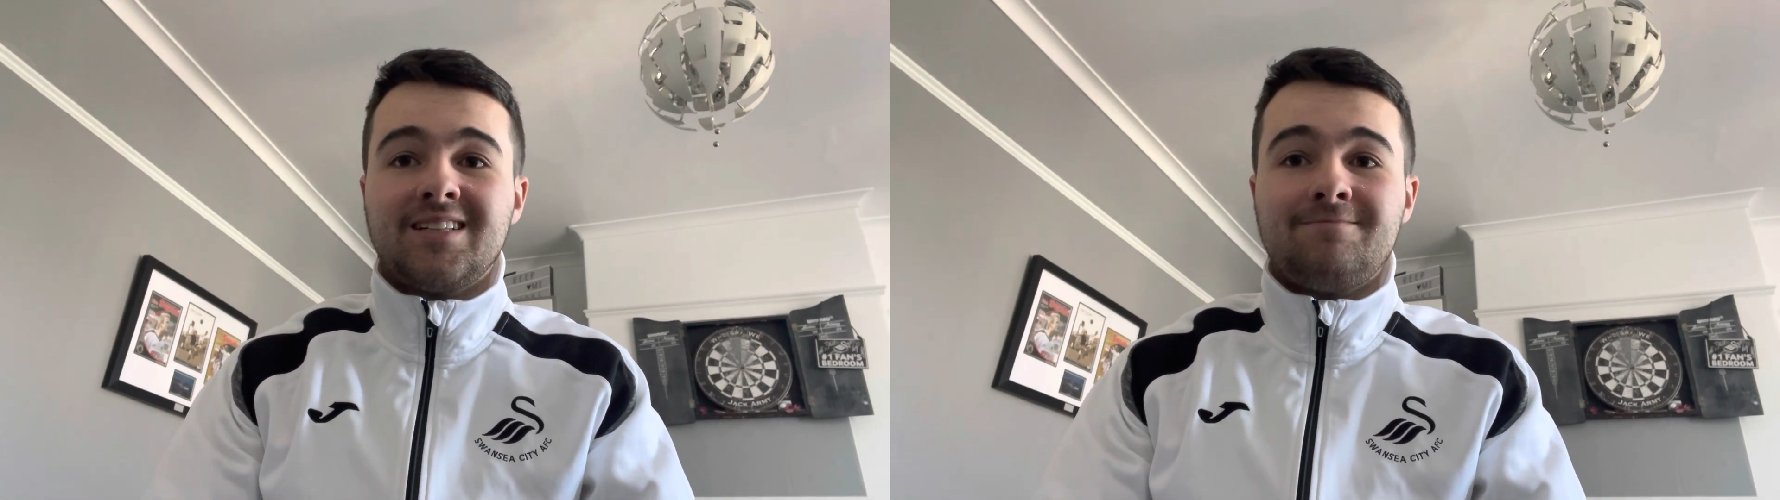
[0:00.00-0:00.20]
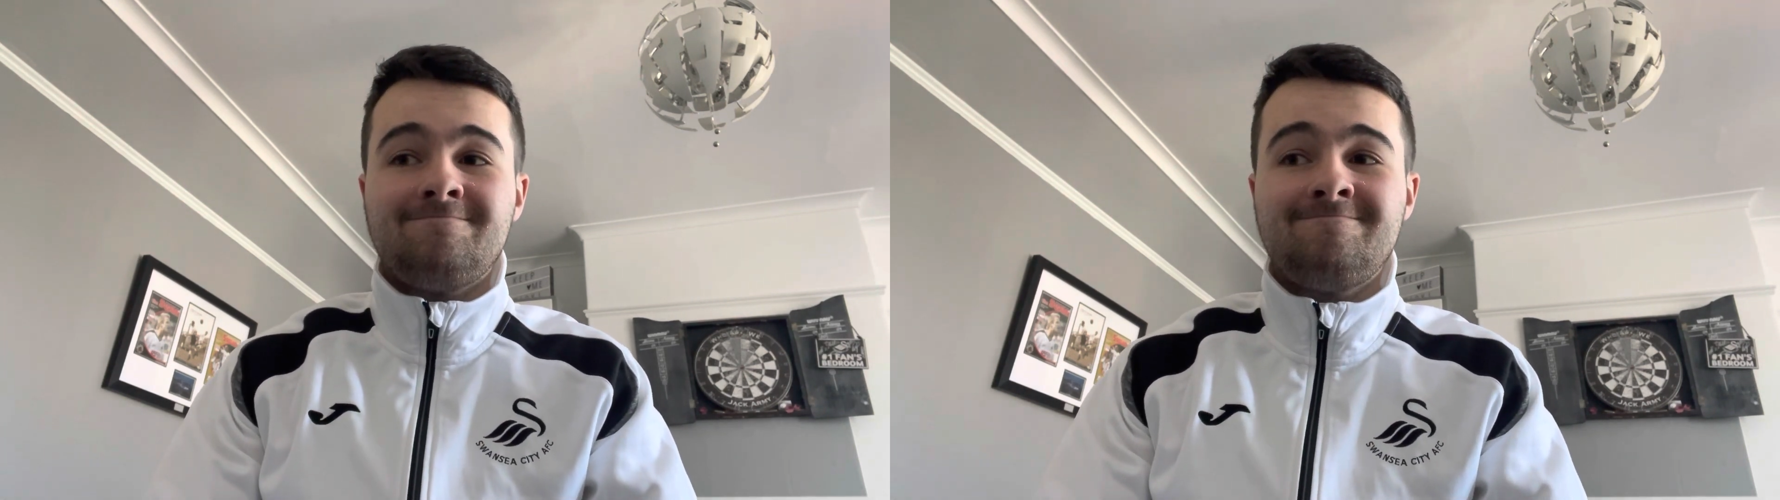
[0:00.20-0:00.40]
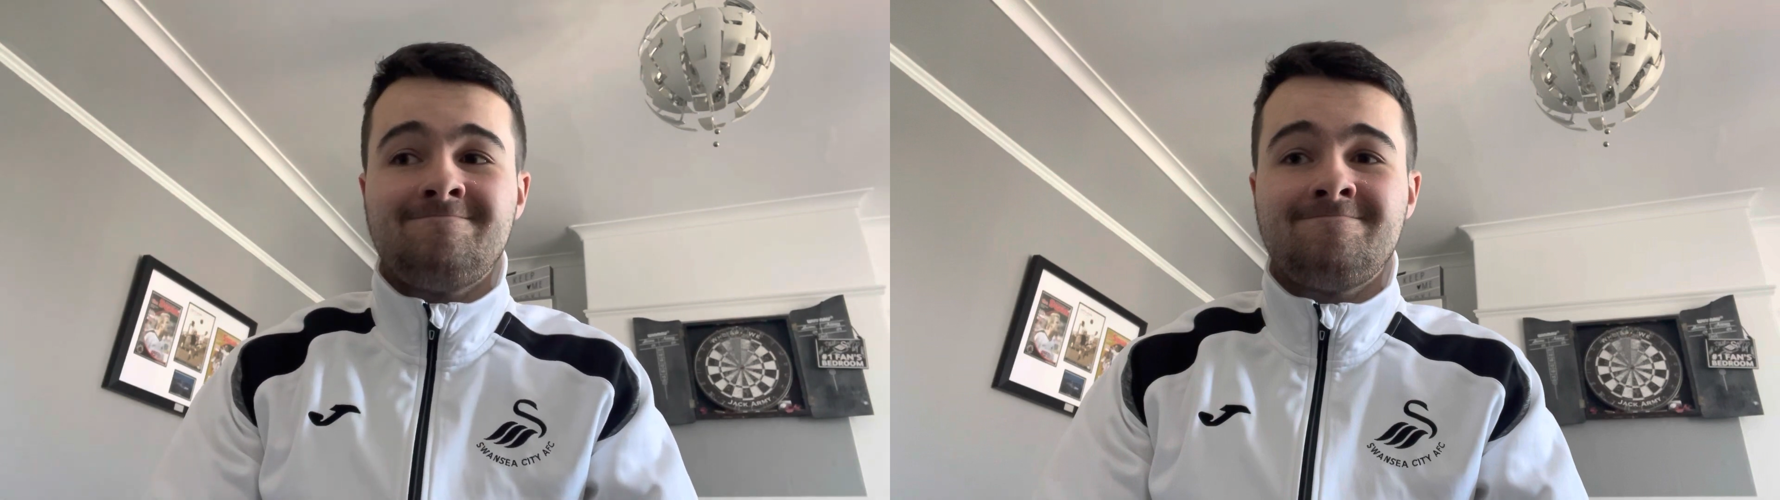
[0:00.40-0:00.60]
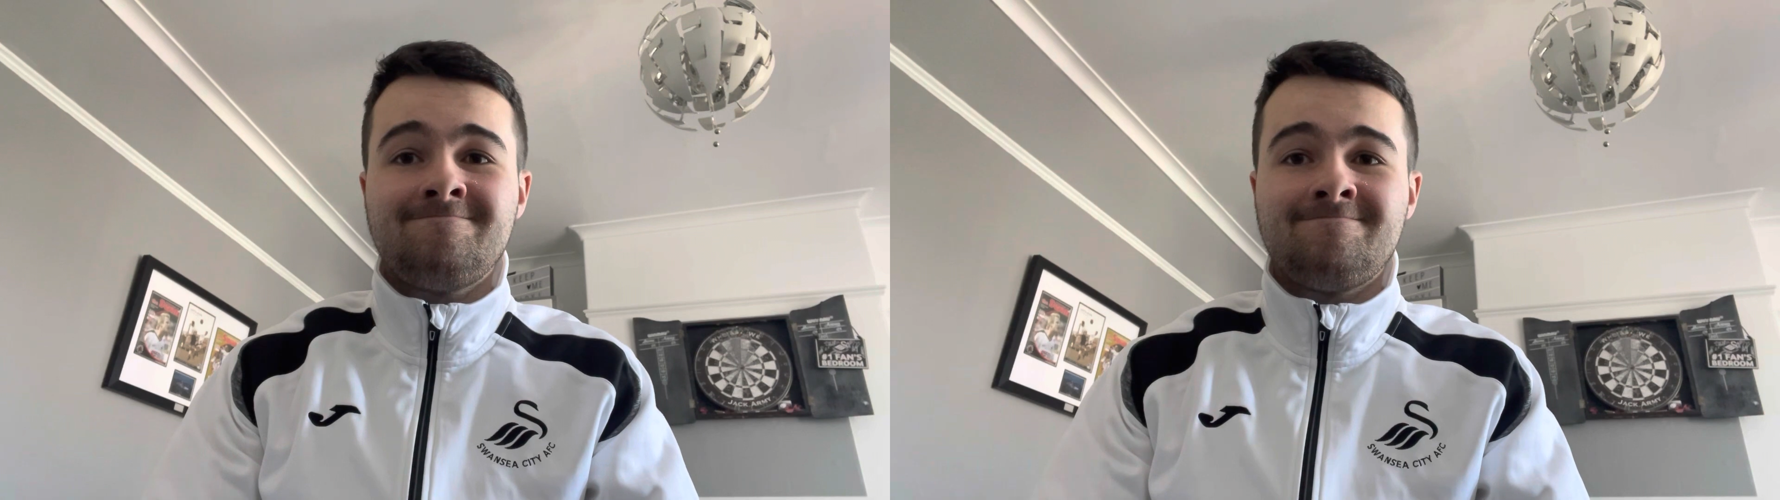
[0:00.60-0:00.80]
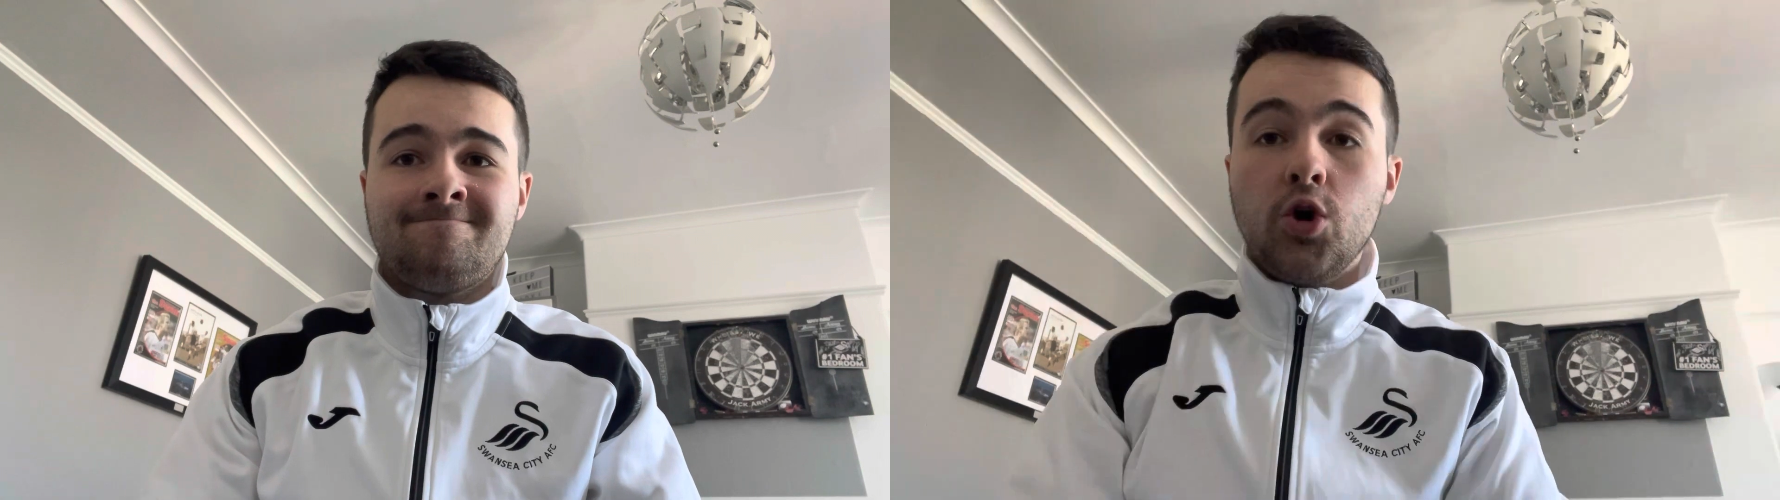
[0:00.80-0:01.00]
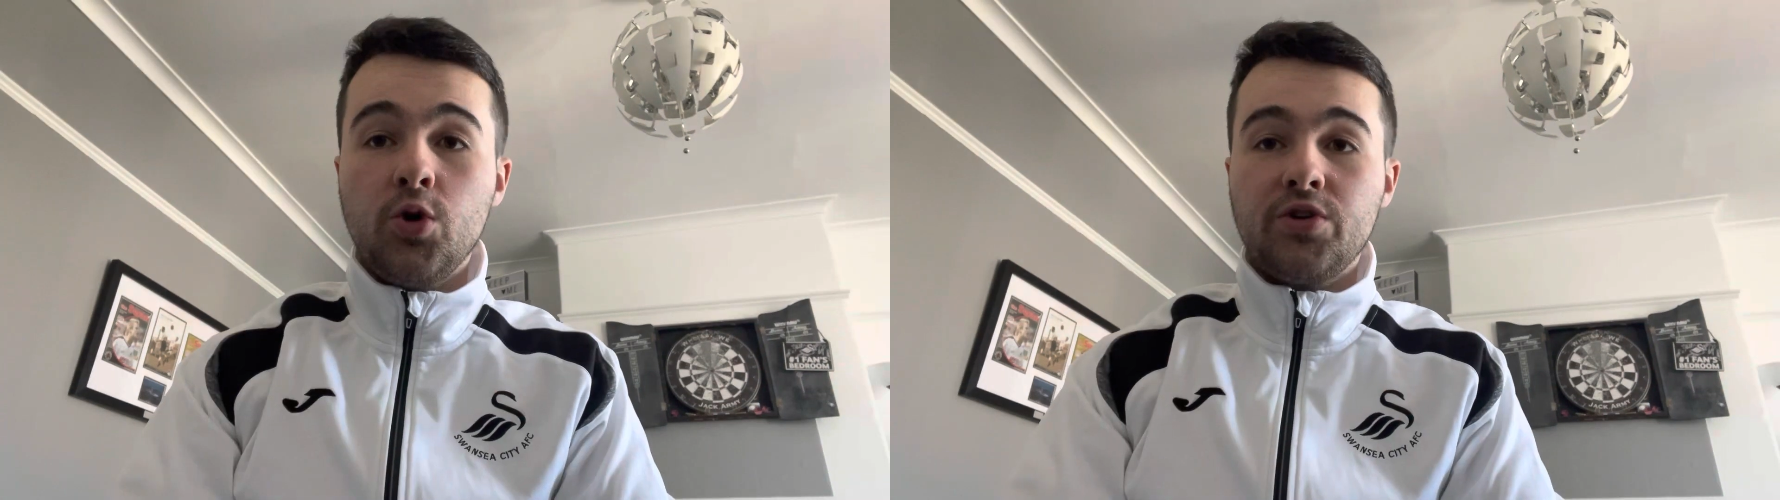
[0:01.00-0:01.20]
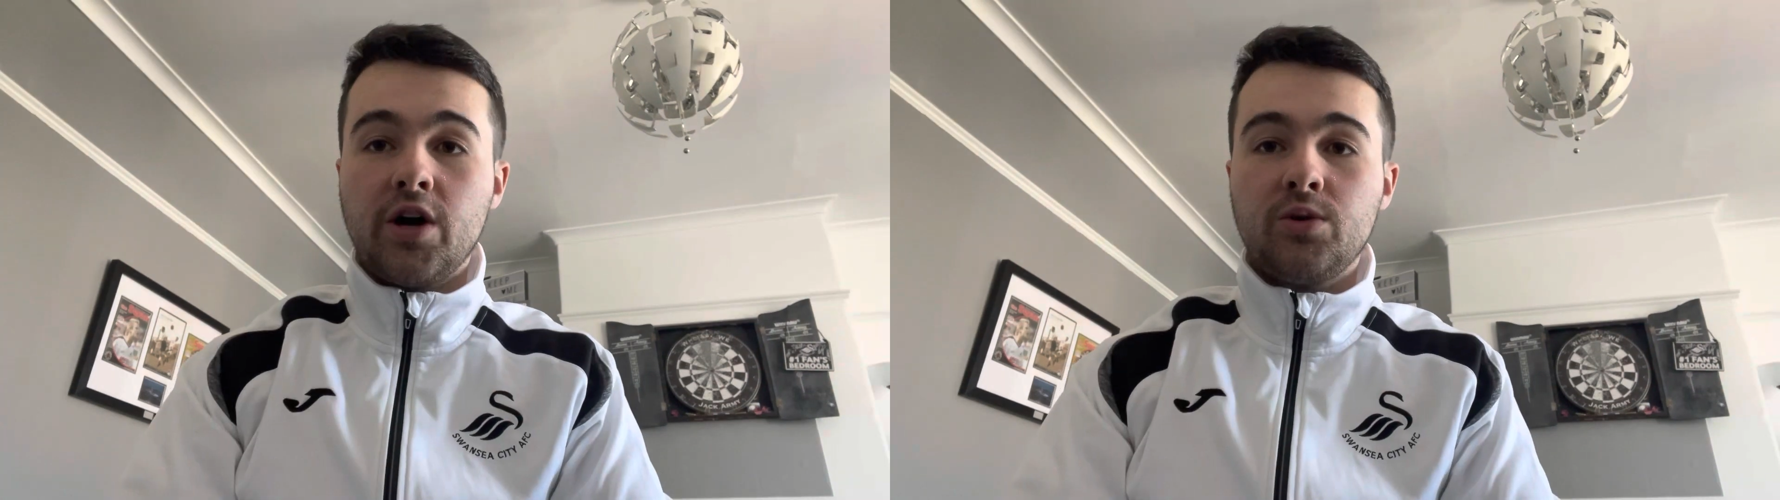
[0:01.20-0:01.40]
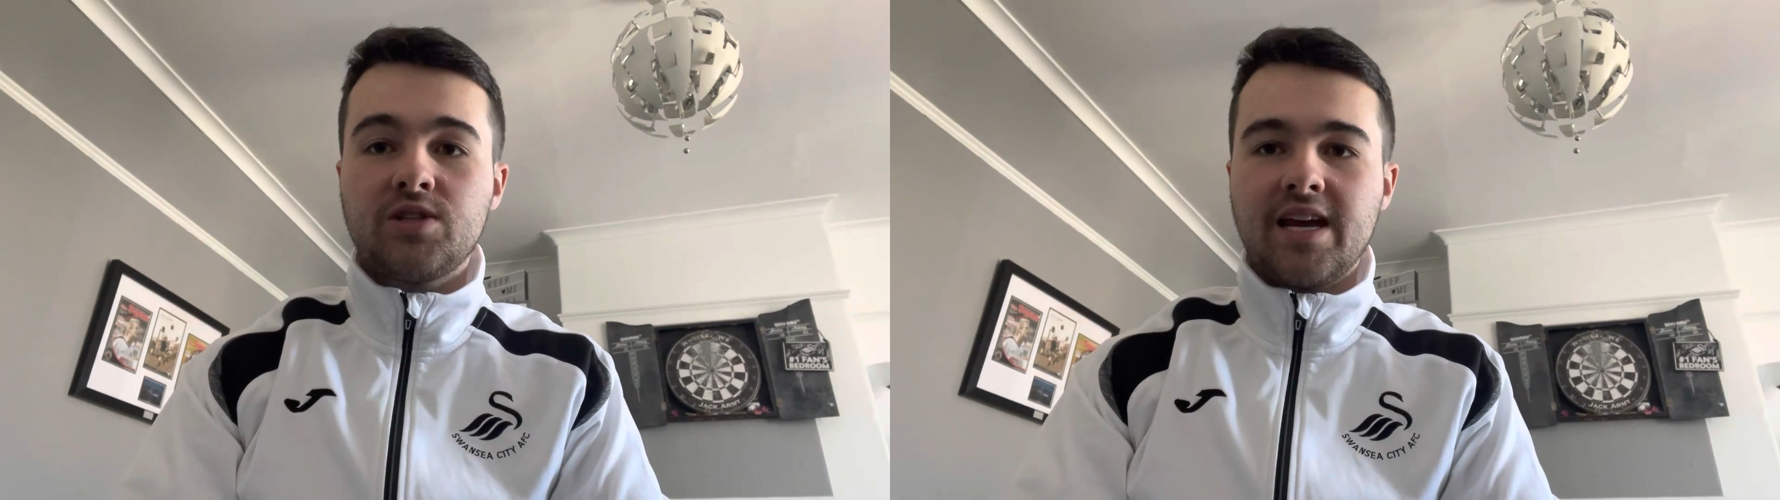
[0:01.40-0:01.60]
who
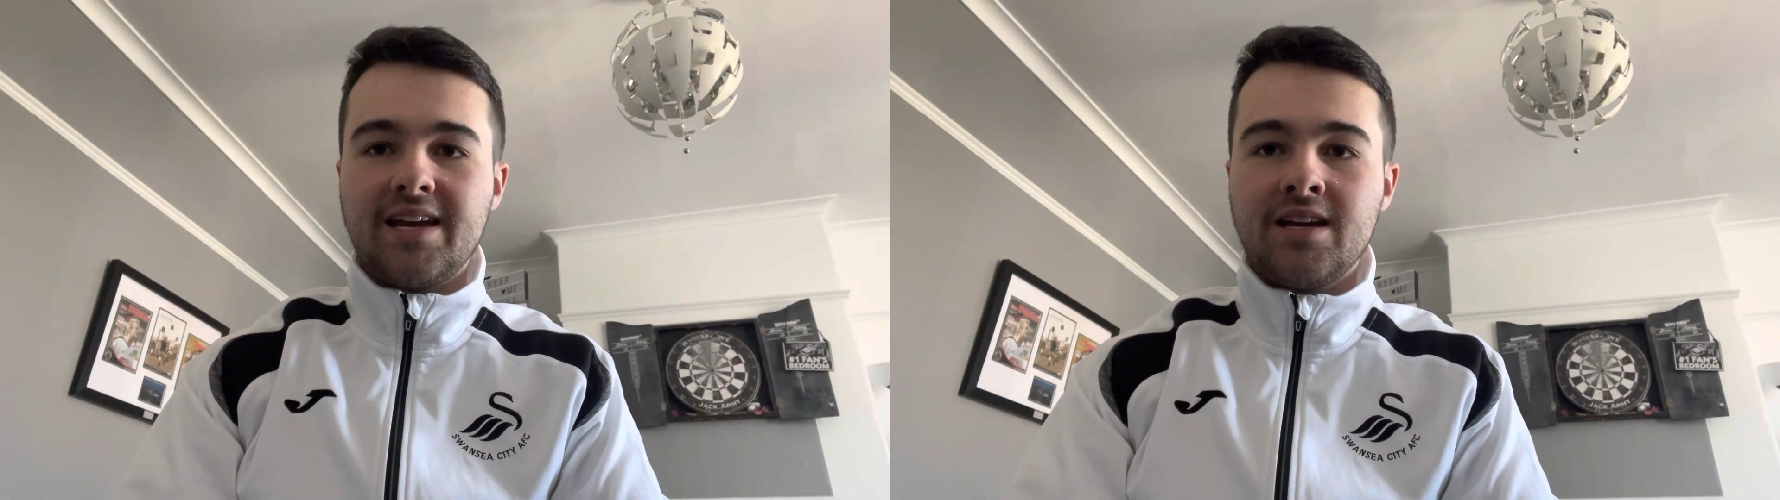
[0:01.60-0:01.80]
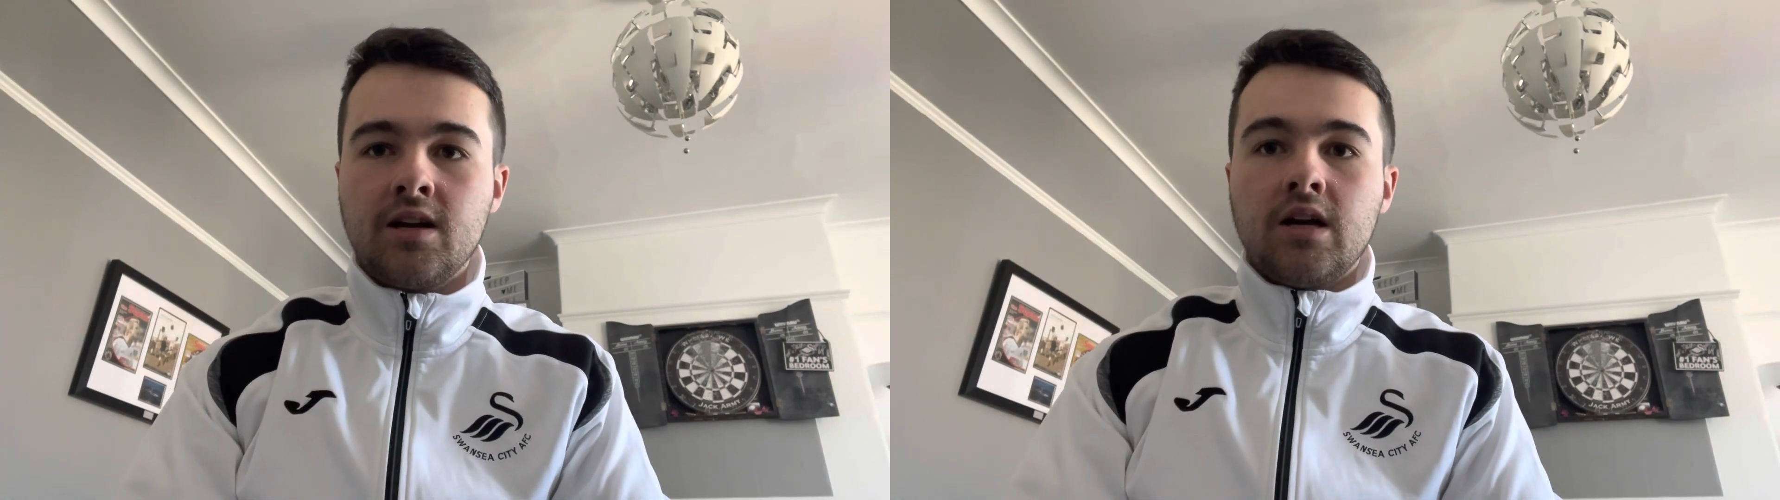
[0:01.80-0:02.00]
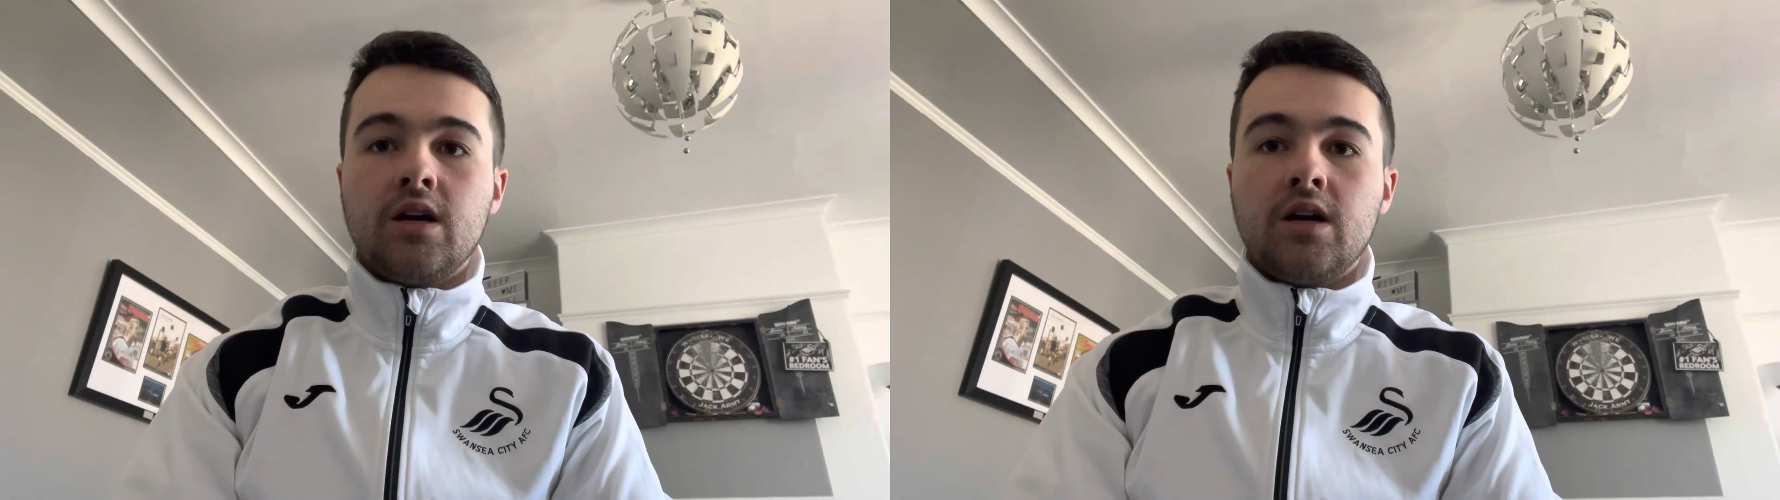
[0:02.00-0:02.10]
knows, eh?